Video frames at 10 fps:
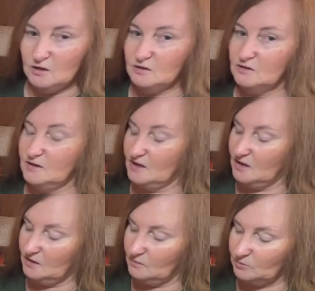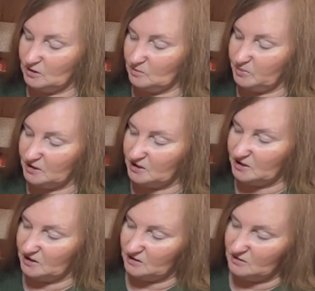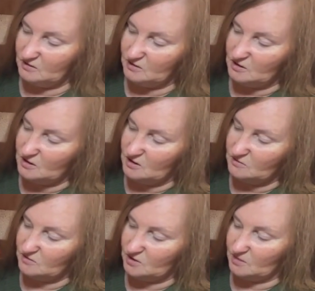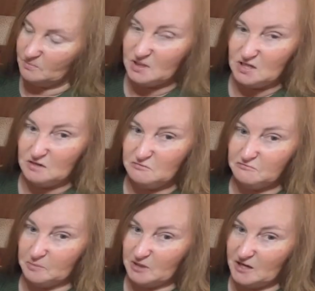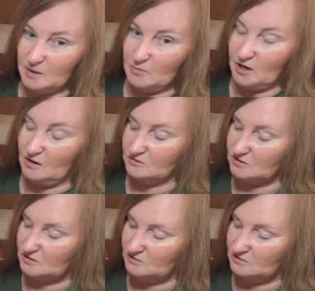Now I'm going to put in the meat from the ham hocks.